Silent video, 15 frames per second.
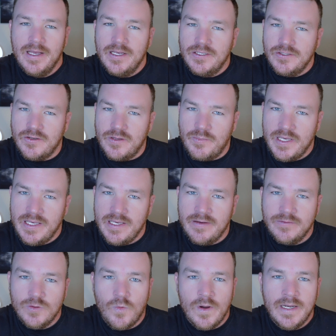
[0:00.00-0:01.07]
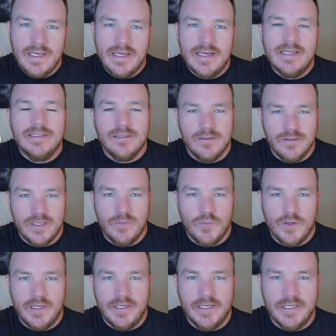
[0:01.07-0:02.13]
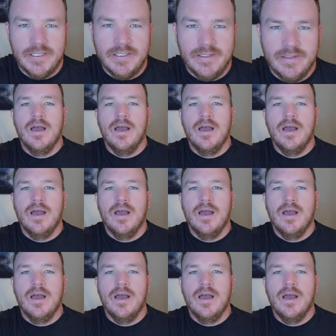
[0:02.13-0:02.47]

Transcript: so the PE of 20 is looking pretty good.